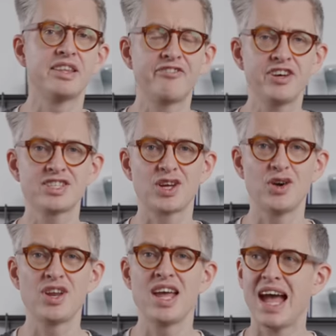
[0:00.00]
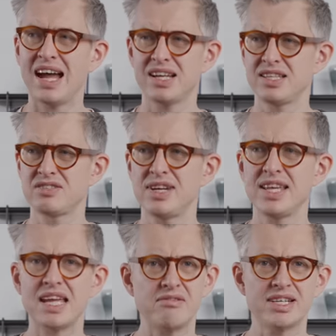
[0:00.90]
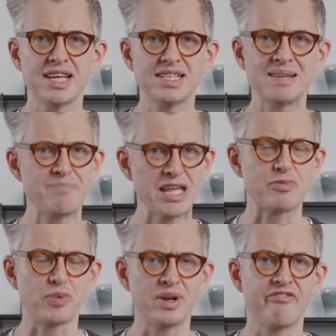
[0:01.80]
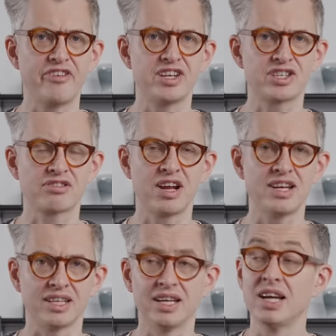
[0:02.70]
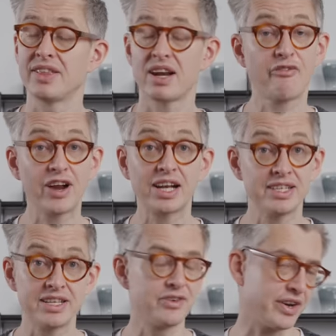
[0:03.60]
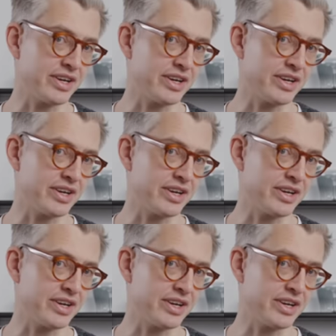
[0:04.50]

The first ode had this really irritating beep when it finished grinding that I frankly did not